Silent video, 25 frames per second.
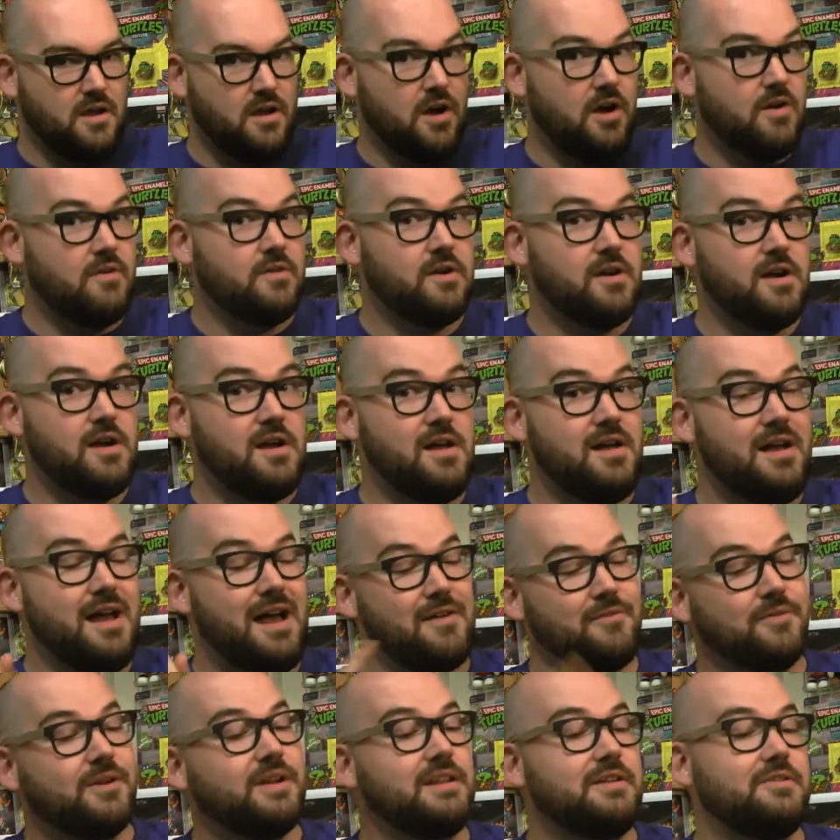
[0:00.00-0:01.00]
Overall,
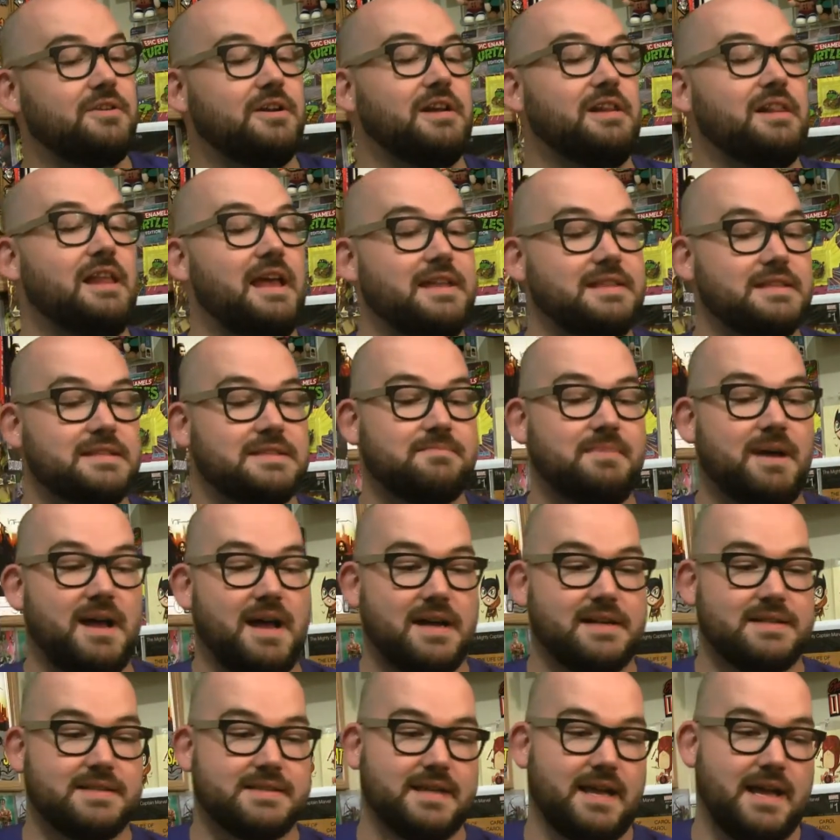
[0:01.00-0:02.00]
I really, really like this
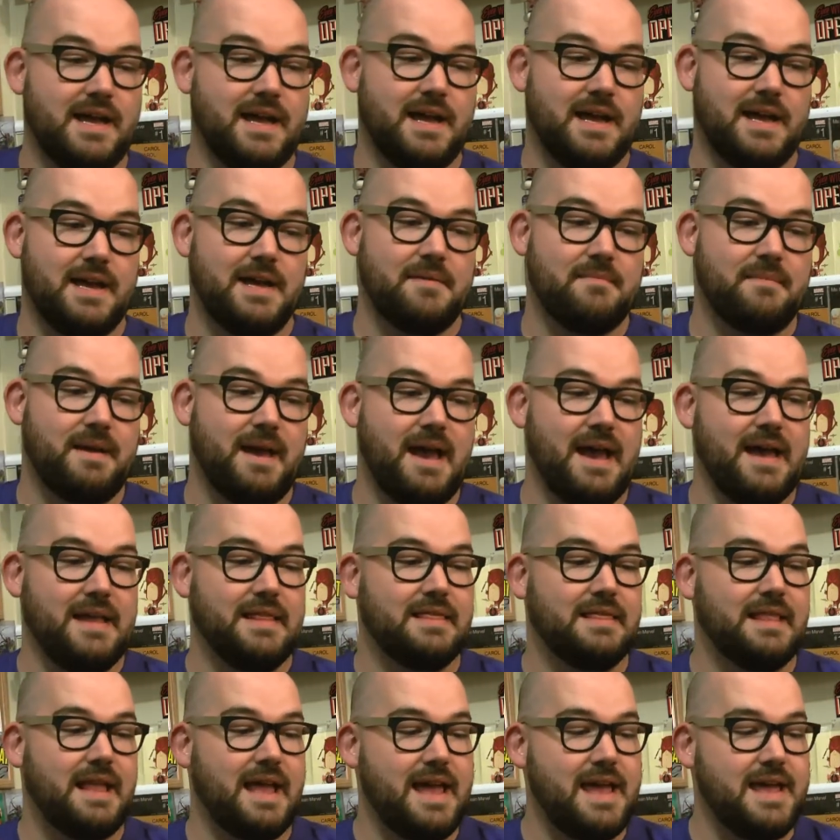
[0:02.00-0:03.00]
box. I
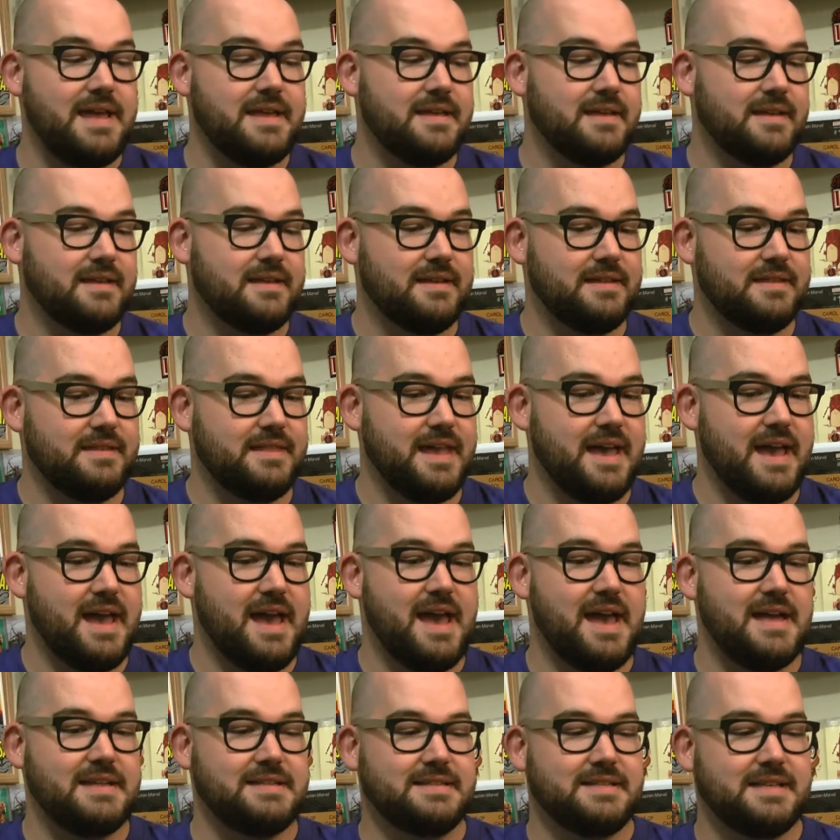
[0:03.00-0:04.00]
like
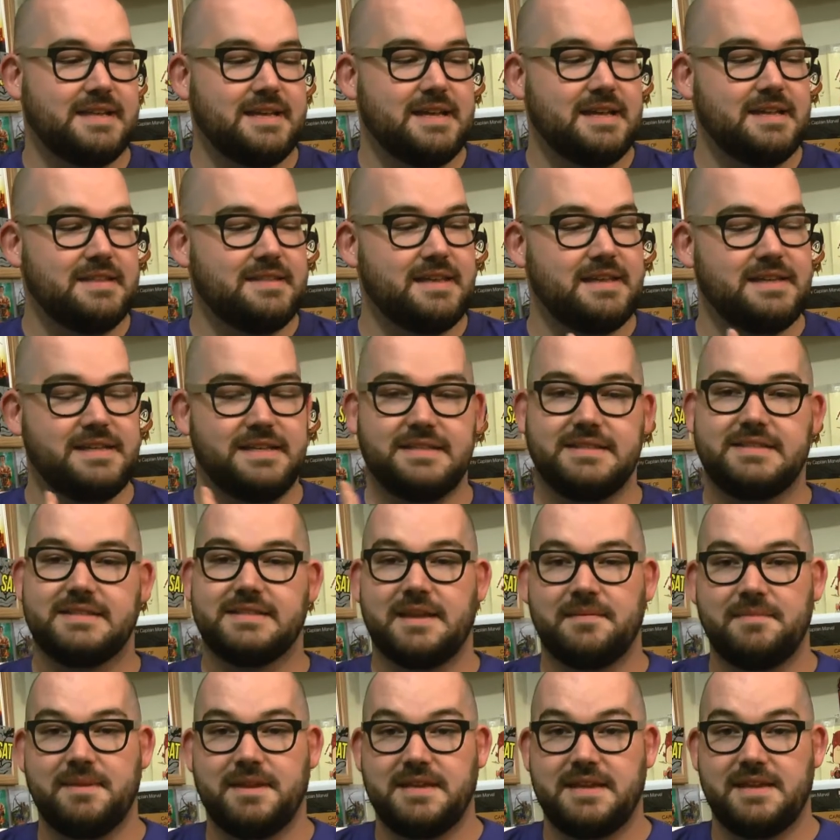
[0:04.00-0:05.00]
that they did
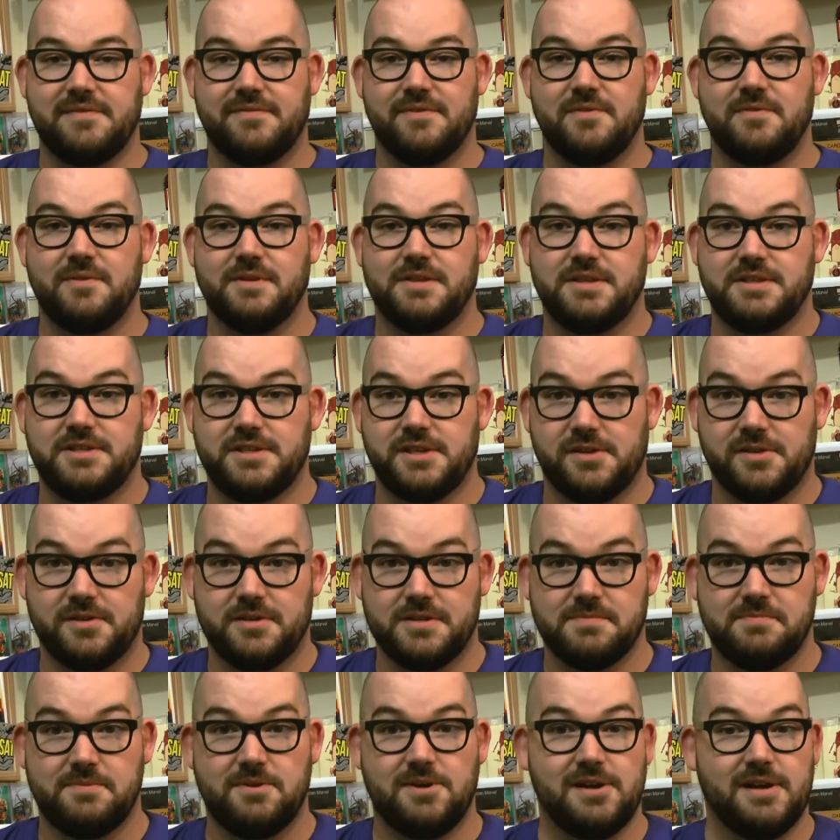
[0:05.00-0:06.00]
something different with the
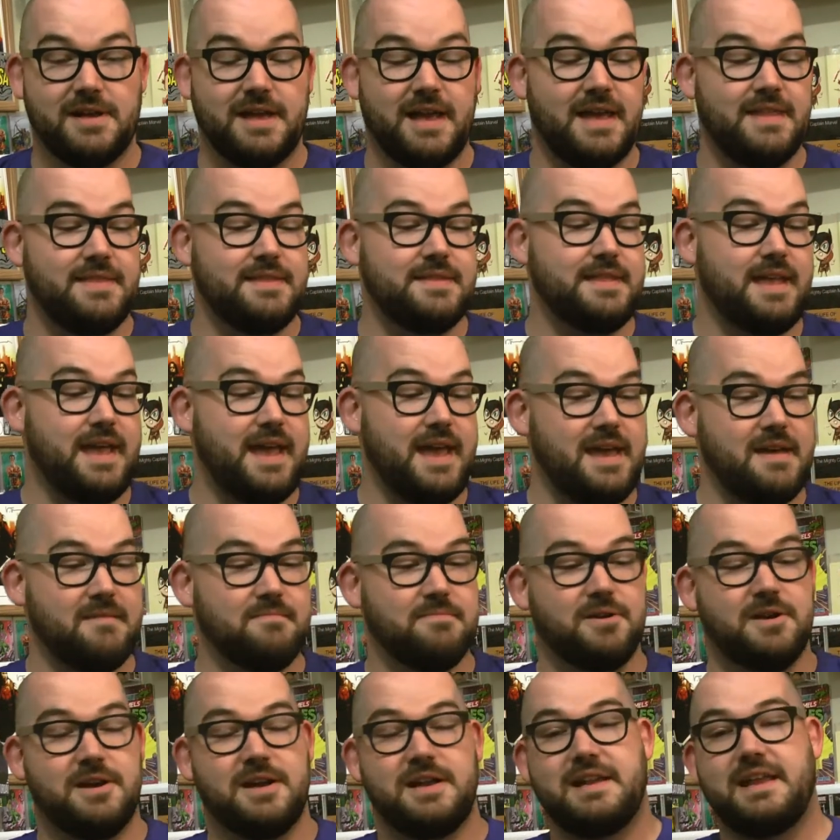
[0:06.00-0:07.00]
children's book, and then the
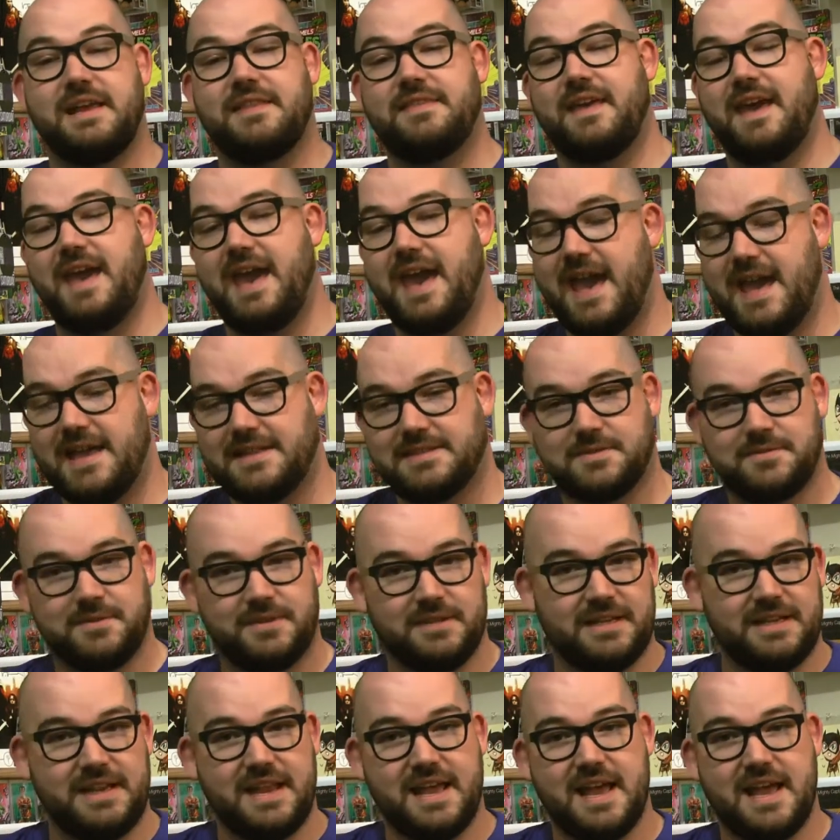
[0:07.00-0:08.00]
apron, and the hat's
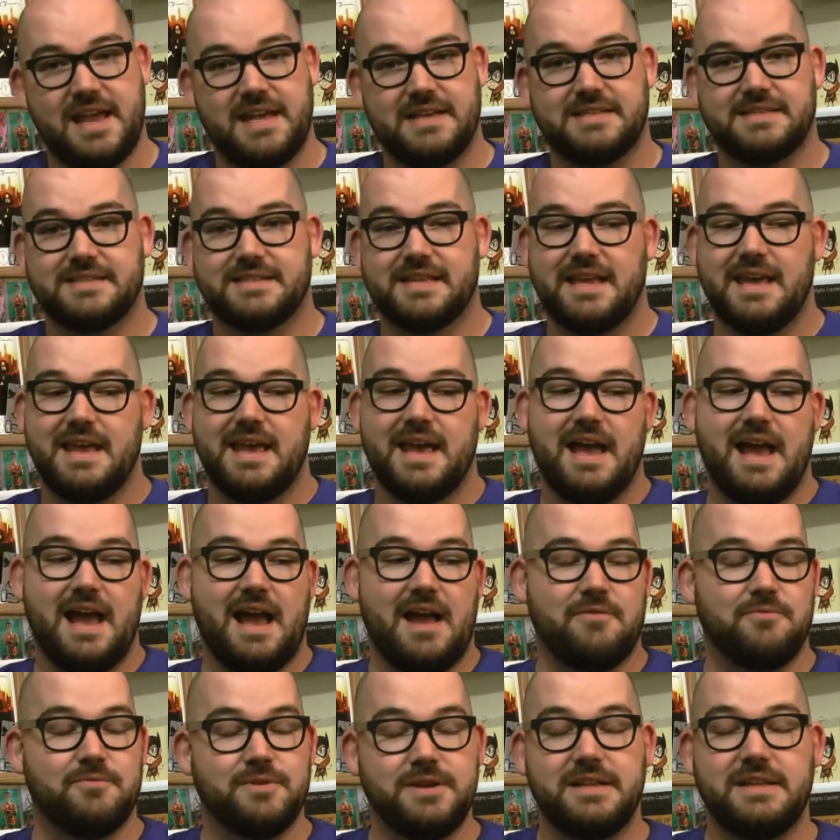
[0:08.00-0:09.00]
really nice.
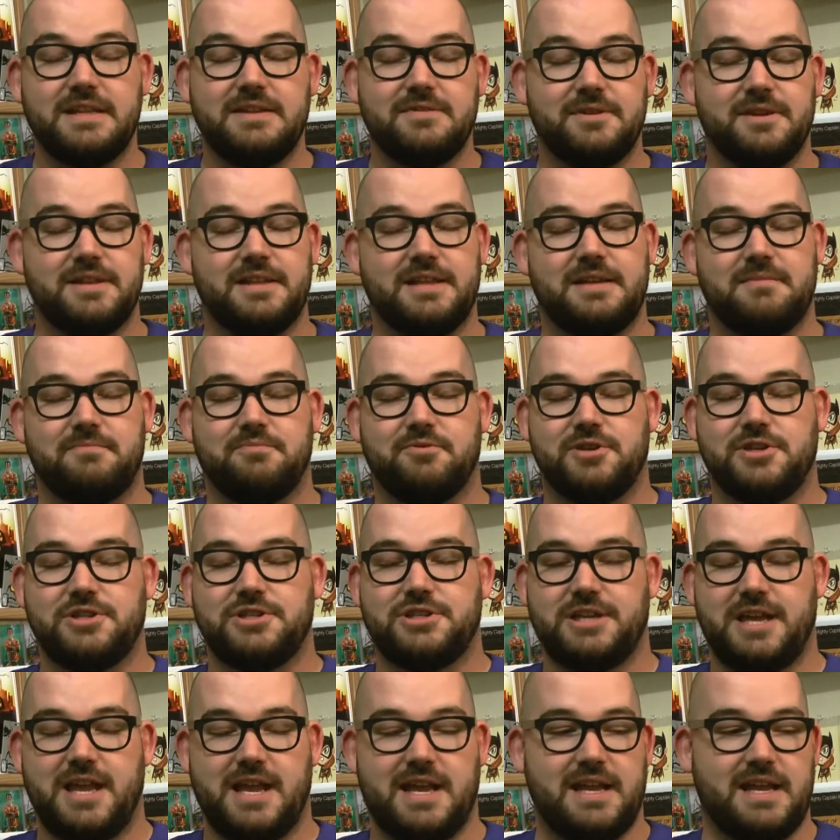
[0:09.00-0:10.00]
I really, really
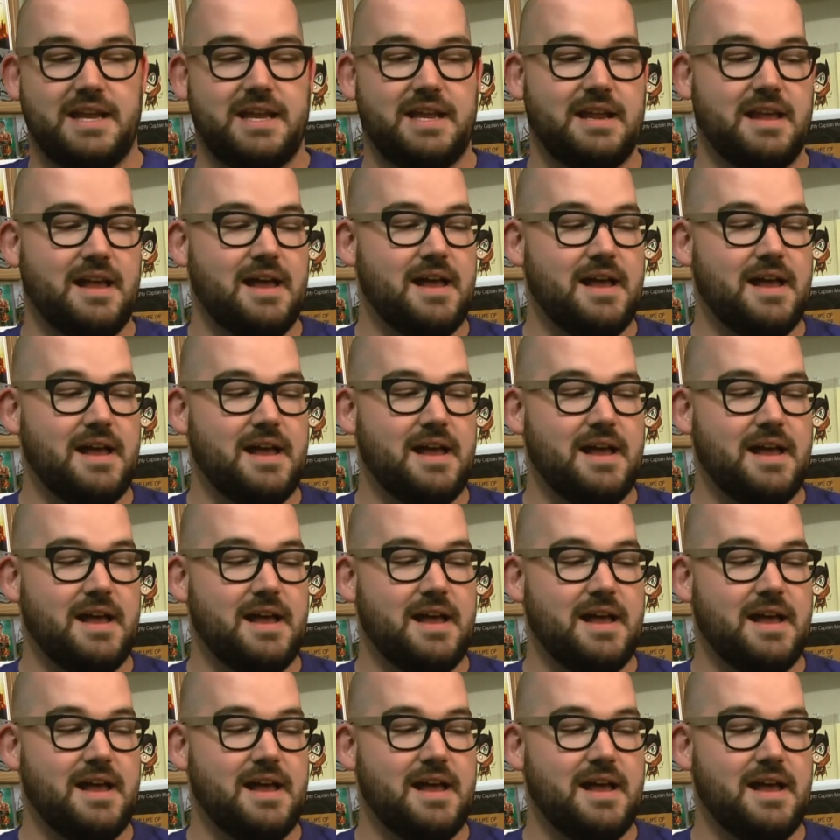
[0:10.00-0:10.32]
appreciate it.